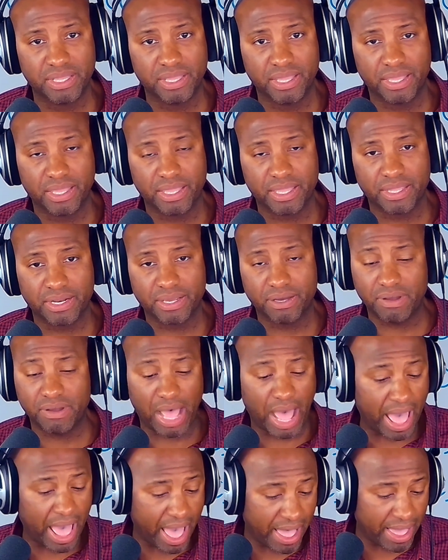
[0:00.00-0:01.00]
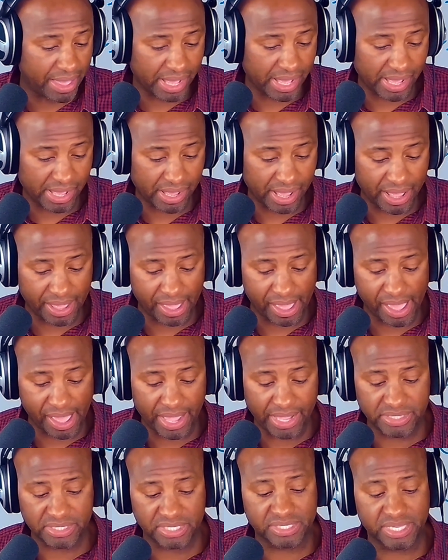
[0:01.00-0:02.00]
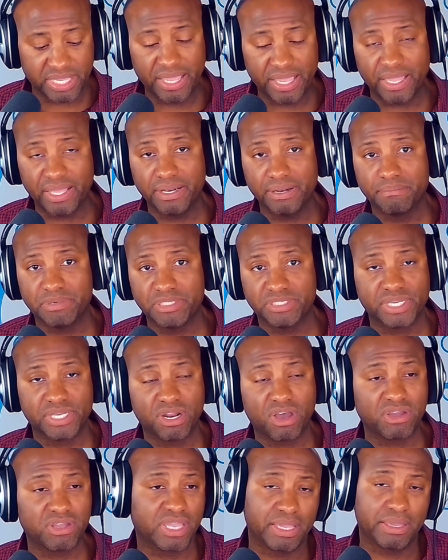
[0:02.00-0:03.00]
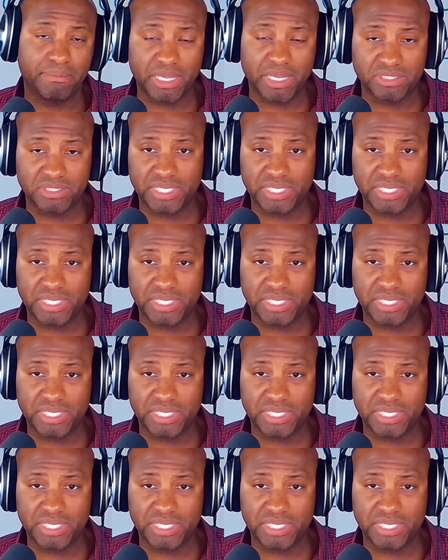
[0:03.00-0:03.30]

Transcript: You know, I hate to say it, but send all your emails to